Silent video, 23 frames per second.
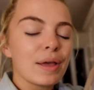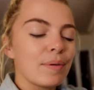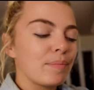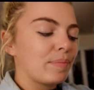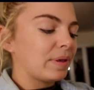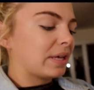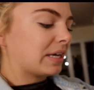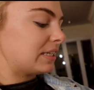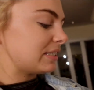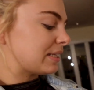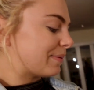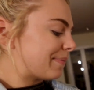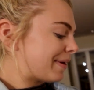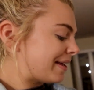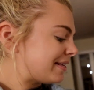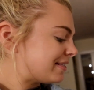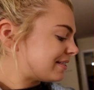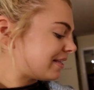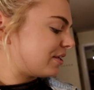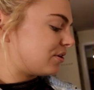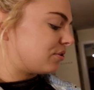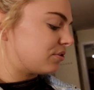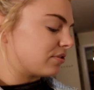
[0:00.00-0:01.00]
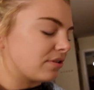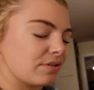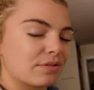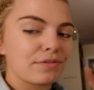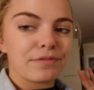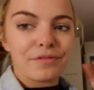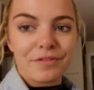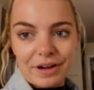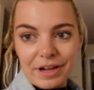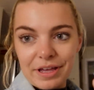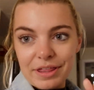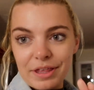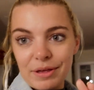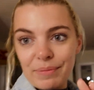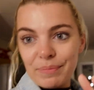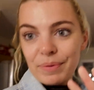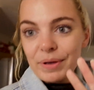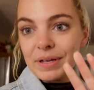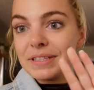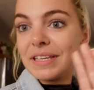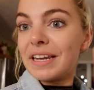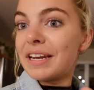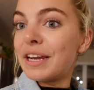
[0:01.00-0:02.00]
because I basically ordered 3 of them
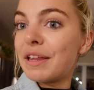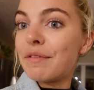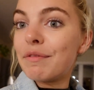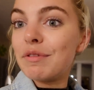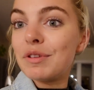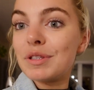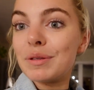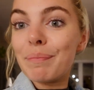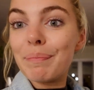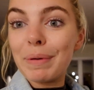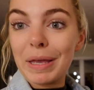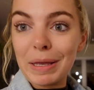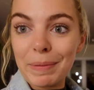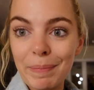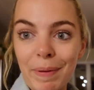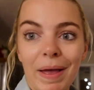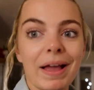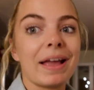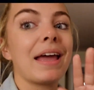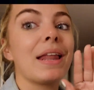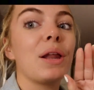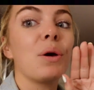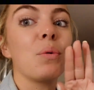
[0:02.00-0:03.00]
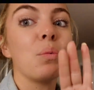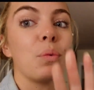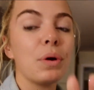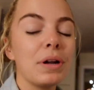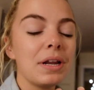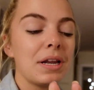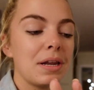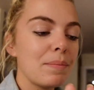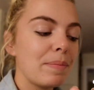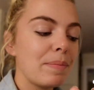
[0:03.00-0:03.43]
because I didn't know if it was a big packet, and I wanted a